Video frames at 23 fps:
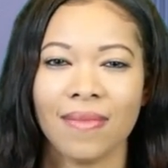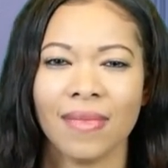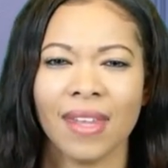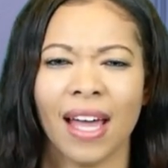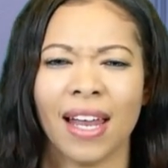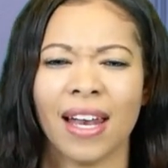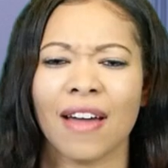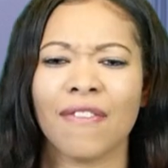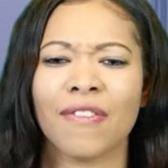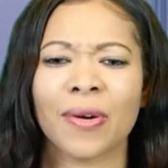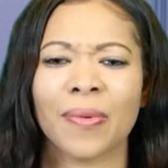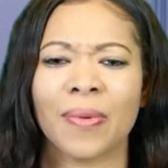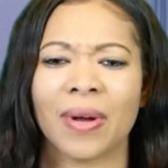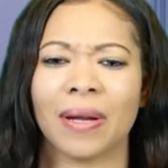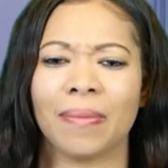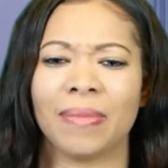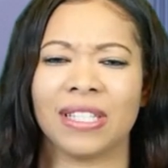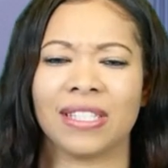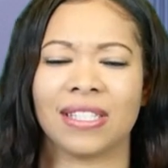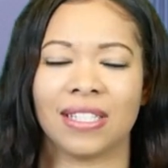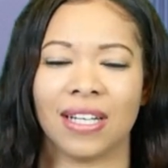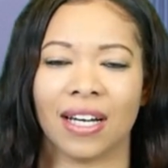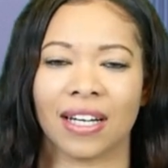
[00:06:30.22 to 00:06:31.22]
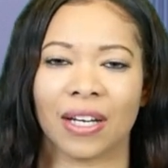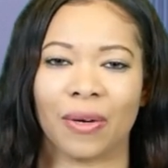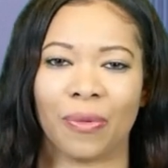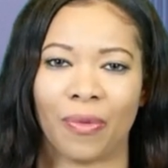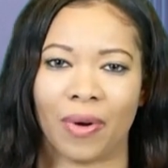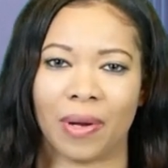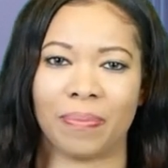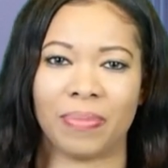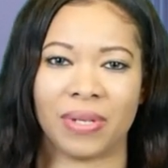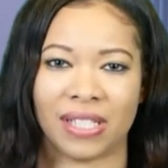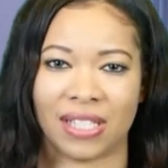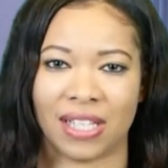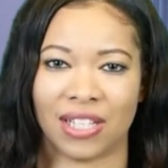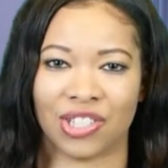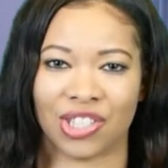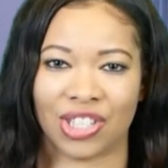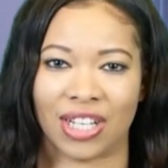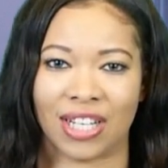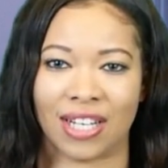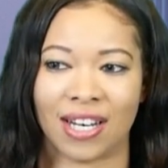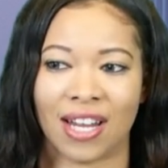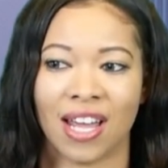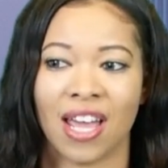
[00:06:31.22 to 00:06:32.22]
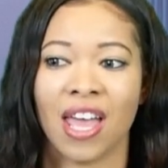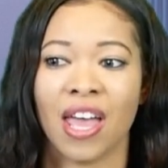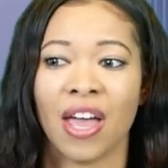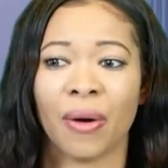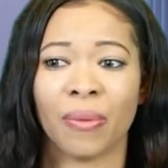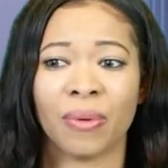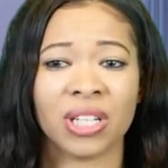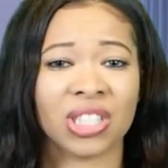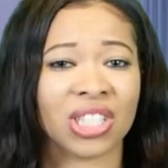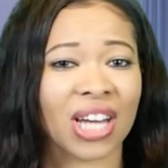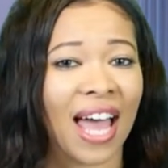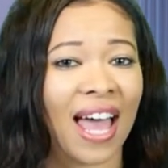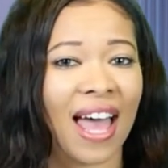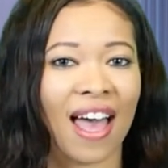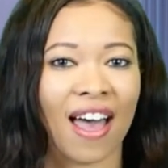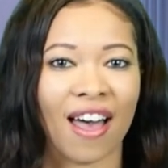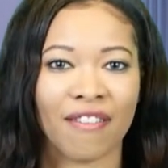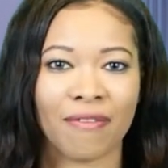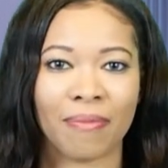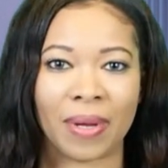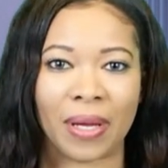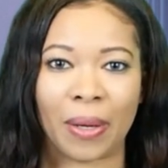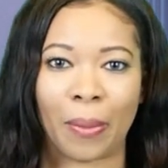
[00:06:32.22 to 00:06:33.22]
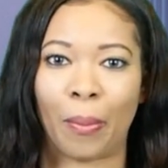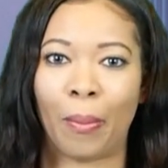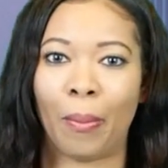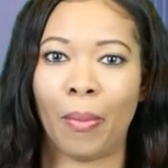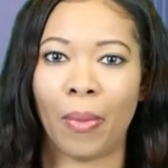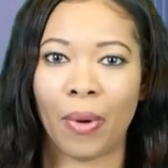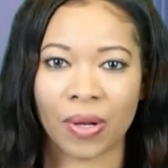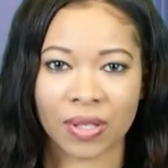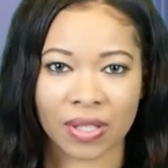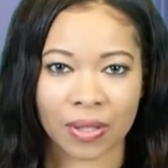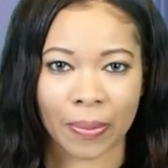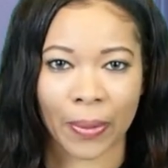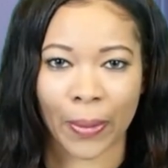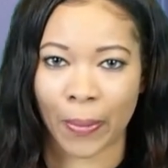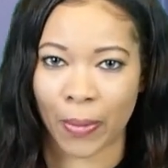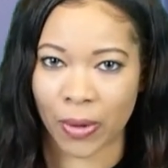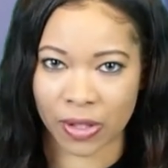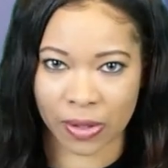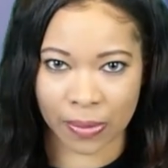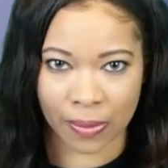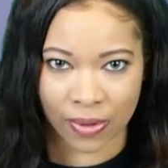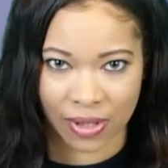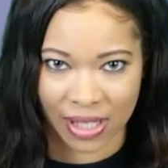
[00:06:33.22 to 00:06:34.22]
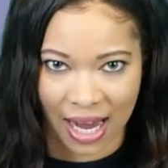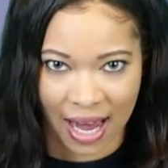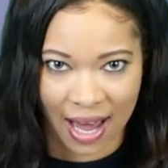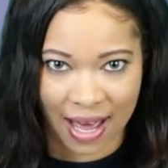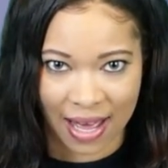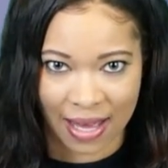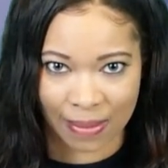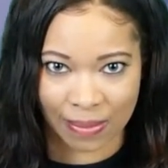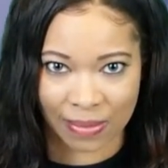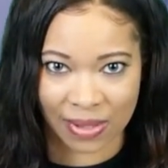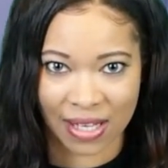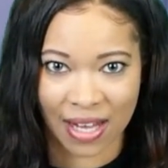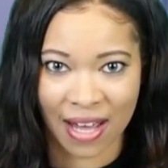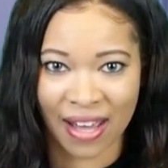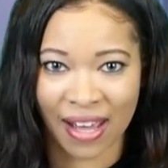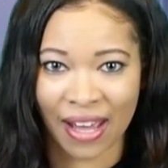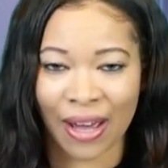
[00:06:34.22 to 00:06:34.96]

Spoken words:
I never want to be stuck in one position, which I have been multiple times.